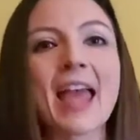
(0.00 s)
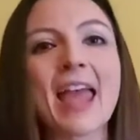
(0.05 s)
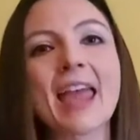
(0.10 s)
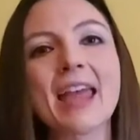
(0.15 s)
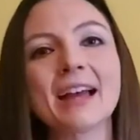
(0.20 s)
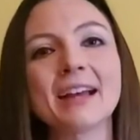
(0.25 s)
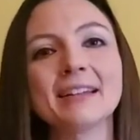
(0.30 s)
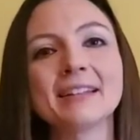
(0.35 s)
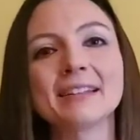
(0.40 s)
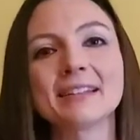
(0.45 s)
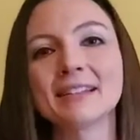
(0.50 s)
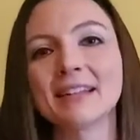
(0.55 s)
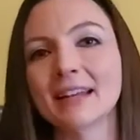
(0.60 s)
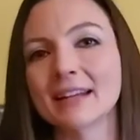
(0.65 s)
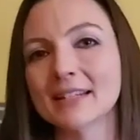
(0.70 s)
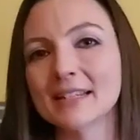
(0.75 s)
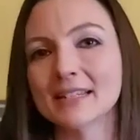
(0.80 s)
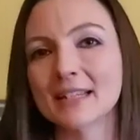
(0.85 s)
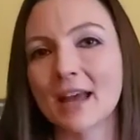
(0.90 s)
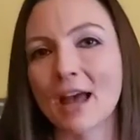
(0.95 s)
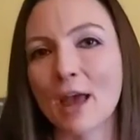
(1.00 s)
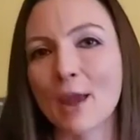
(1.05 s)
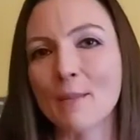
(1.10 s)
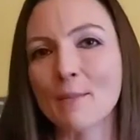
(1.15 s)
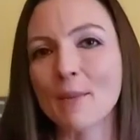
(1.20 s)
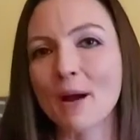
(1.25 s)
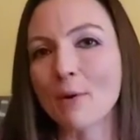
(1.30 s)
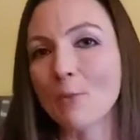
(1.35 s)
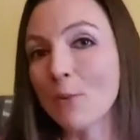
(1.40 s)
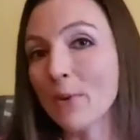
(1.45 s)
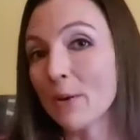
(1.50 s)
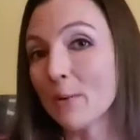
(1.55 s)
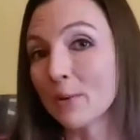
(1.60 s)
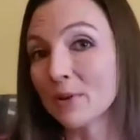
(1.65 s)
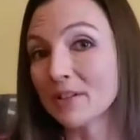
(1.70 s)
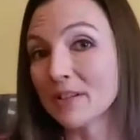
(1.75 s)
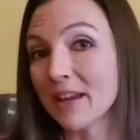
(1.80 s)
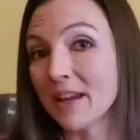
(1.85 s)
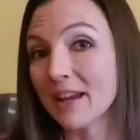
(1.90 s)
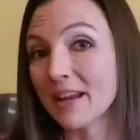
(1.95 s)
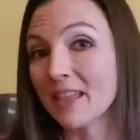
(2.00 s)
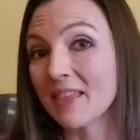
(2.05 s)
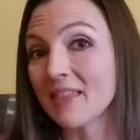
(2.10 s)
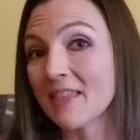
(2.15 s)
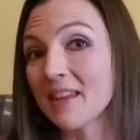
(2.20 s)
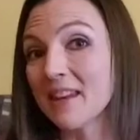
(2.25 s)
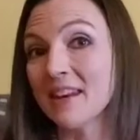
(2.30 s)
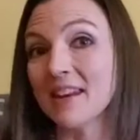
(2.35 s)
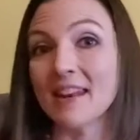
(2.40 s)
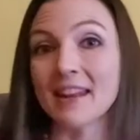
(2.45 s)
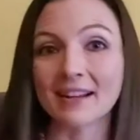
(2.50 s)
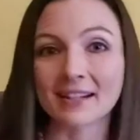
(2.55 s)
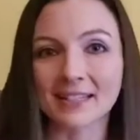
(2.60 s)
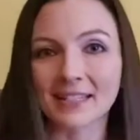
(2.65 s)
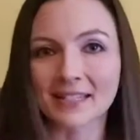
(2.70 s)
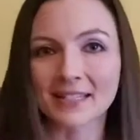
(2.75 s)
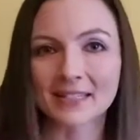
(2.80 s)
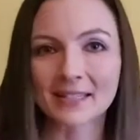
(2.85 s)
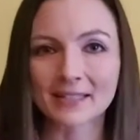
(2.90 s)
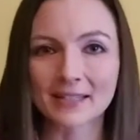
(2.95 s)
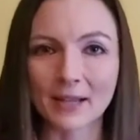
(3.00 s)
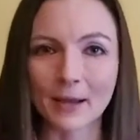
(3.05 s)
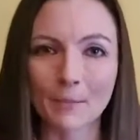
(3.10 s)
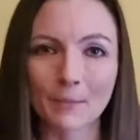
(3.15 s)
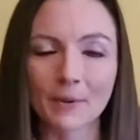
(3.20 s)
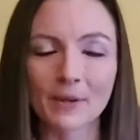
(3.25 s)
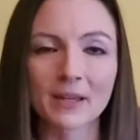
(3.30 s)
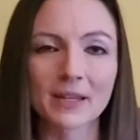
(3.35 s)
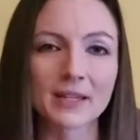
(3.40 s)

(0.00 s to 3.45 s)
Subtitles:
And next time we will take the next step